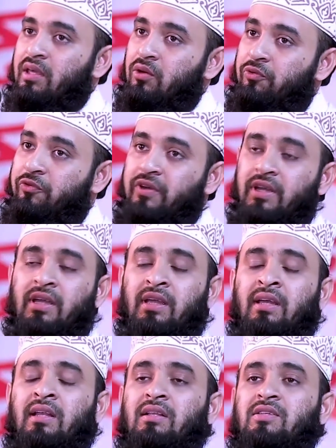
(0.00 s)
you
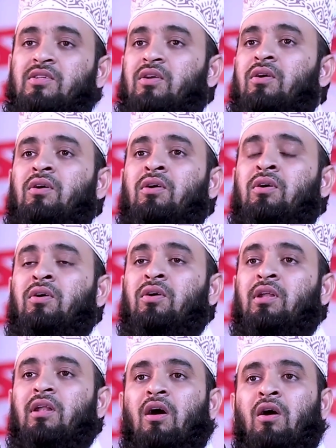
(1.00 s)
feel so
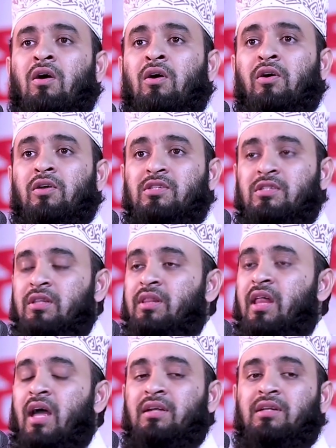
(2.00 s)
lost
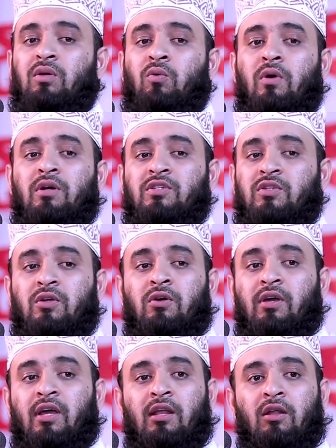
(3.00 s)
that you are so
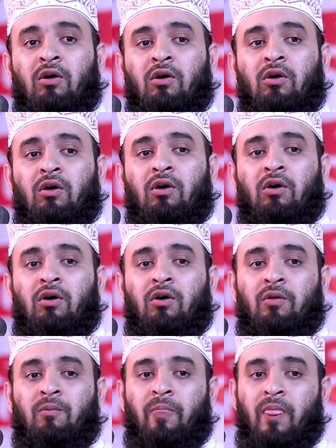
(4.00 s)

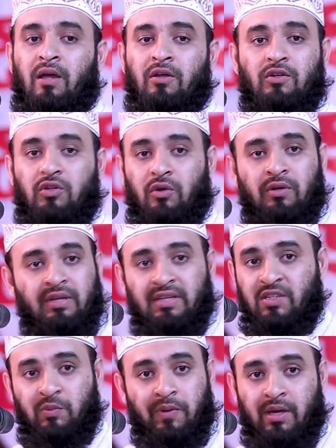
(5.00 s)
alone. Don't
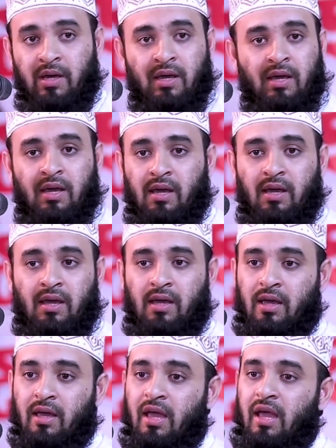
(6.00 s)
despair
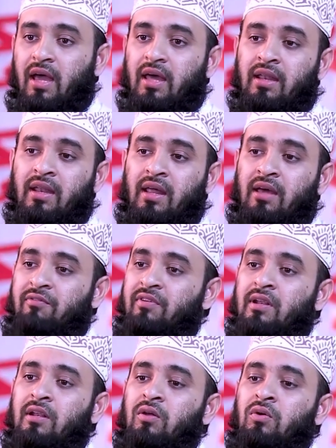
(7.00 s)
and
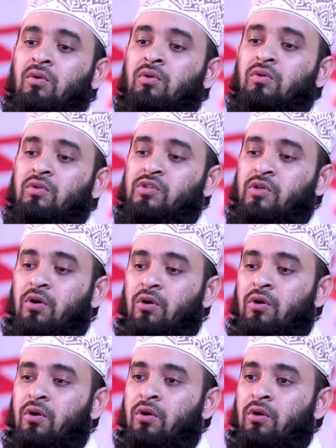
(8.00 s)
never lose
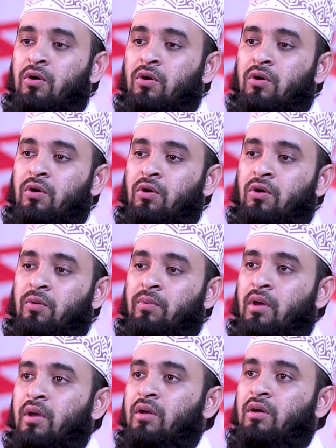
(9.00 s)
hope,
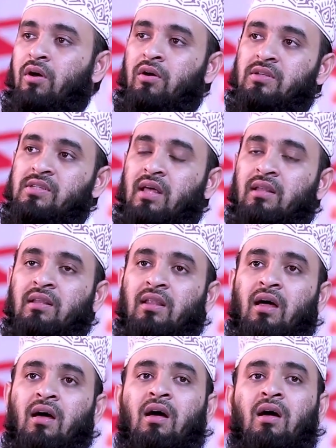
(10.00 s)
'cause
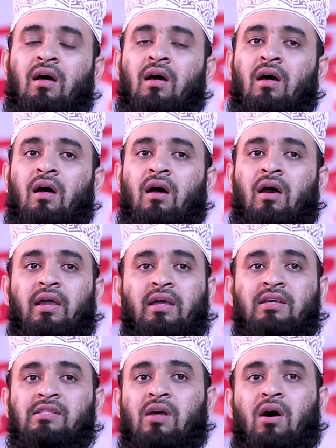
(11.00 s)
Allah
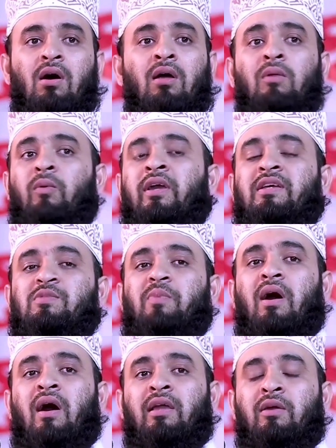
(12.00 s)
is always
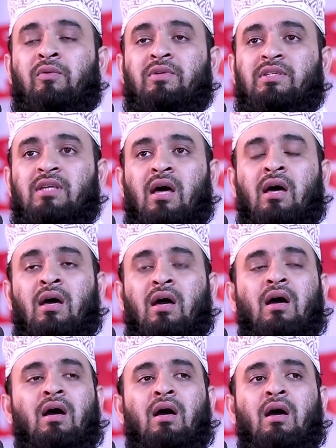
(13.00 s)
by your
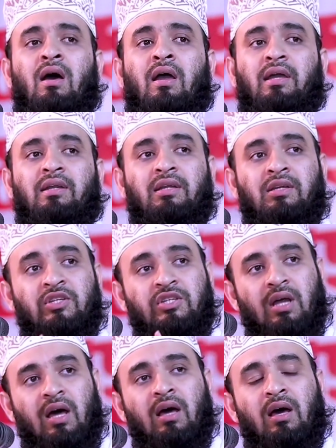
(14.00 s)
side.
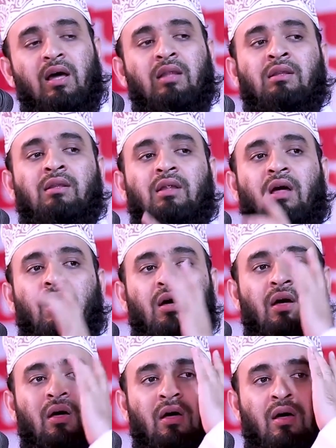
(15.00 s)
Insha
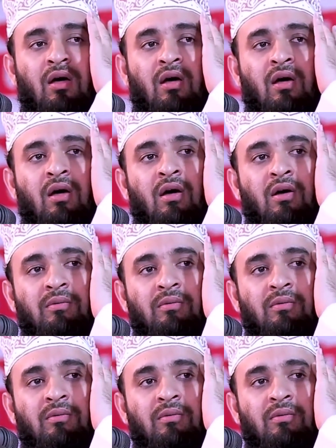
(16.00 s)
Allah,